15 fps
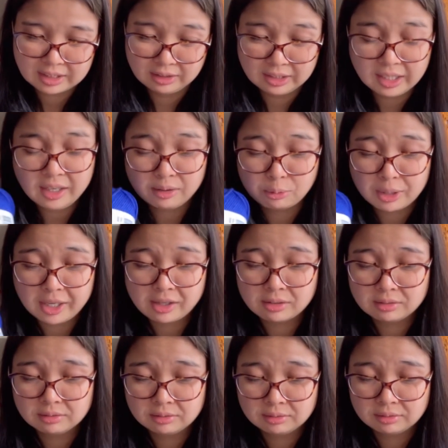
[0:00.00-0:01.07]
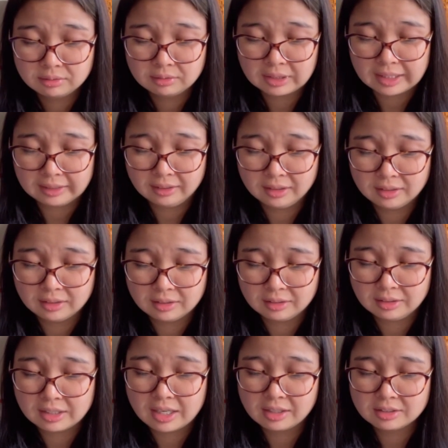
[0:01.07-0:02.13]
Yeah, wow, at the
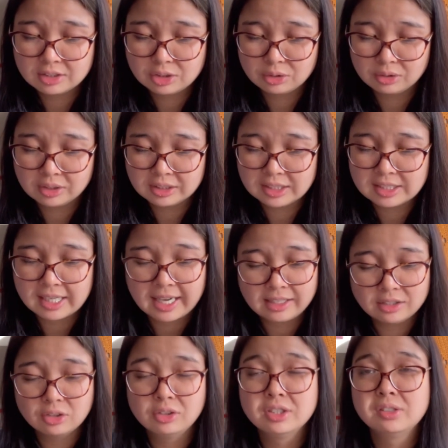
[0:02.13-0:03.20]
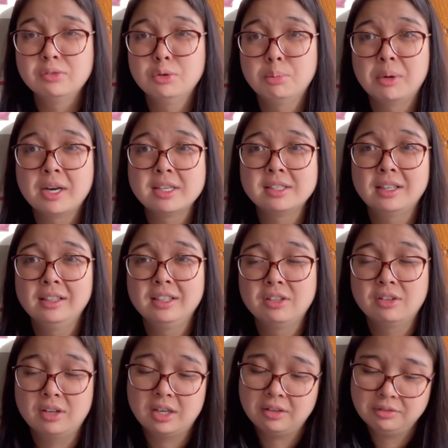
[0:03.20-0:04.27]
yarn store, because it's $8 full price at
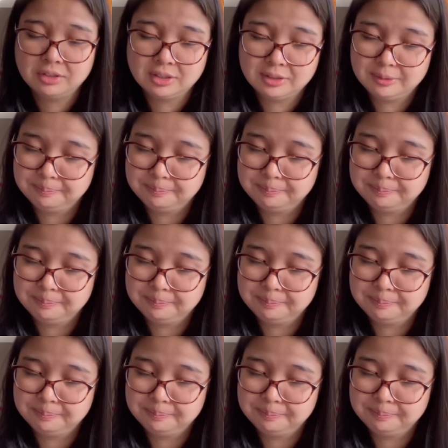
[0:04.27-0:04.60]
Lincraft. So